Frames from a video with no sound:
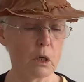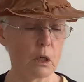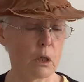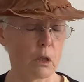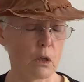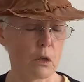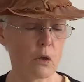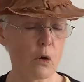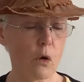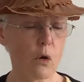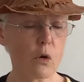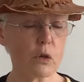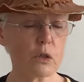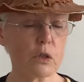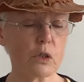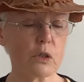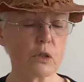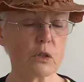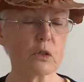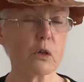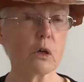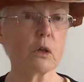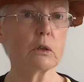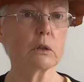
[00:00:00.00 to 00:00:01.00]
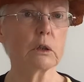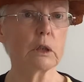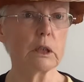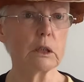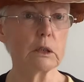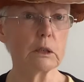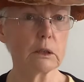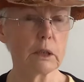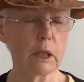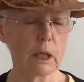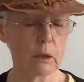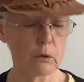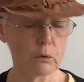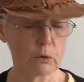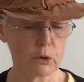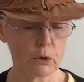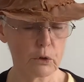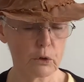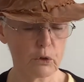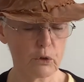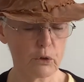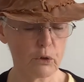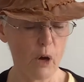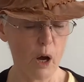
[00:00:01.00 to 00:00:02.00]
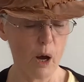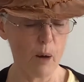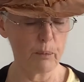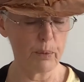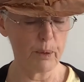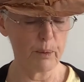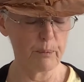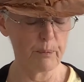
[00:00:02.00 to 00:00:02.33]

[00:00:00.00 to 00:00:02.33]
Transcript: The horses all leaned down to crop.